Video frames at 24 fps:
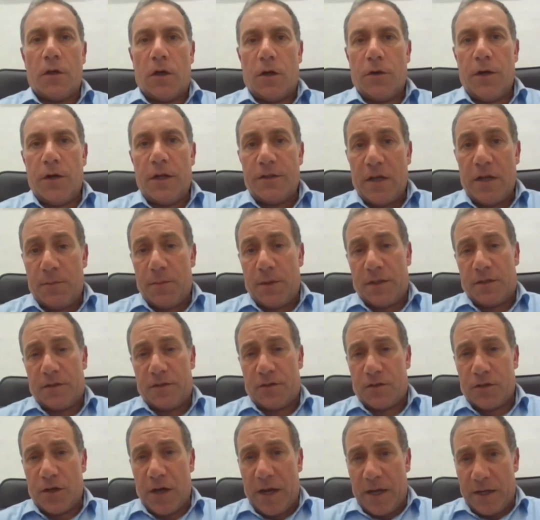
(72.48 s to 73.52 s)
already a bit
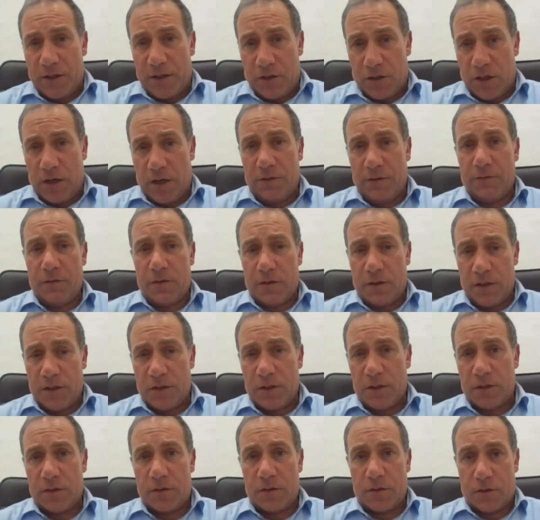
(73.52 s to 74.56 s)
strange. This
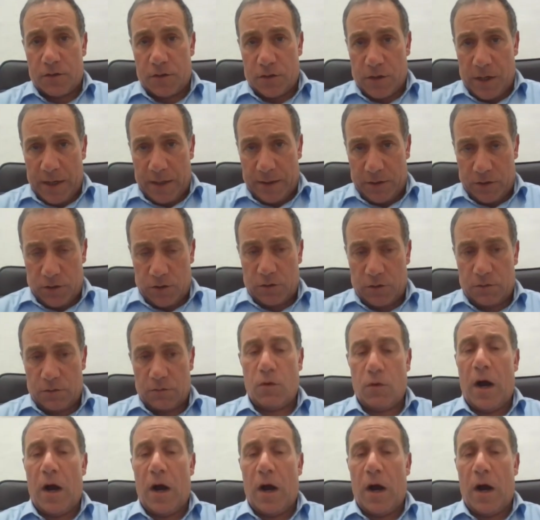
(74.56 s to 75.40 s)
is strange.